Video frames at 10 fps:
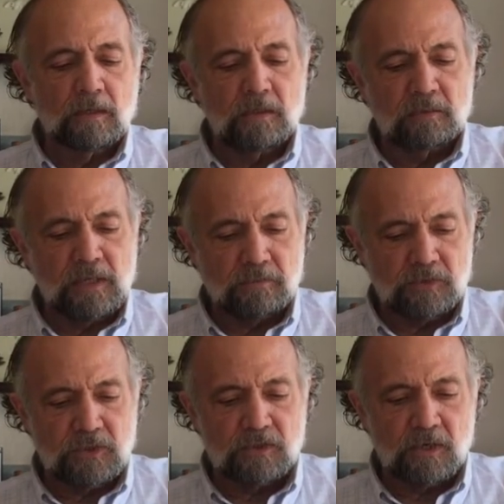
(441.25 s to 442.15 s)
That
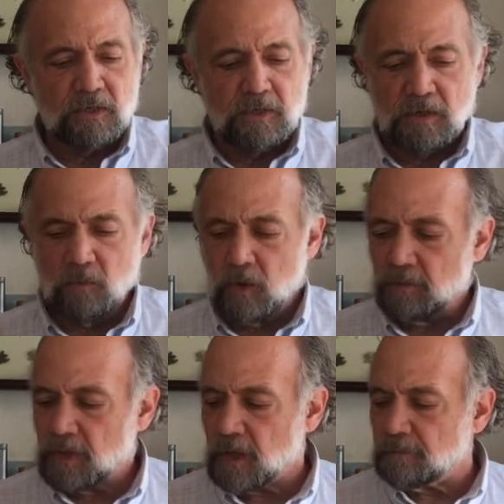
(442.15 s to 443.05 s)
was just there to
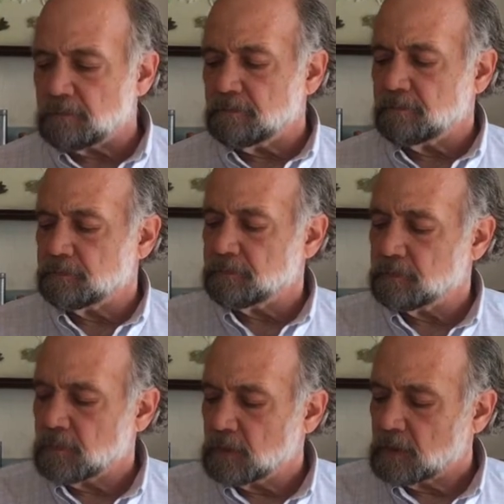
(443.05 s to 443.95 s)
warm it up.
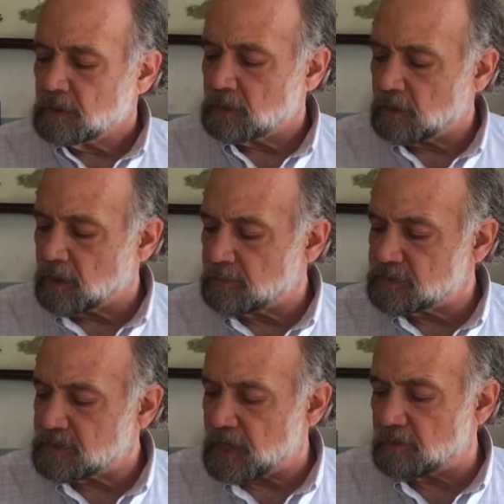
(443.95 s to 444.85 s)
The alarm
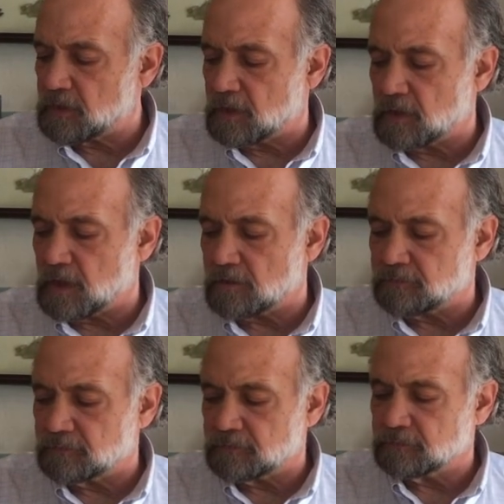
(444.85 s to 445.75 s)
has now gone
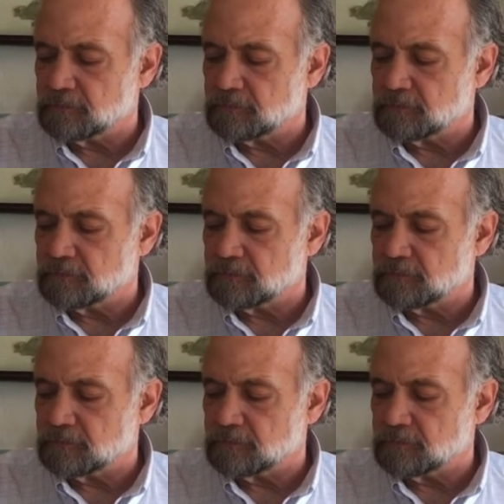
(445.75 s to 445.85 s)
off,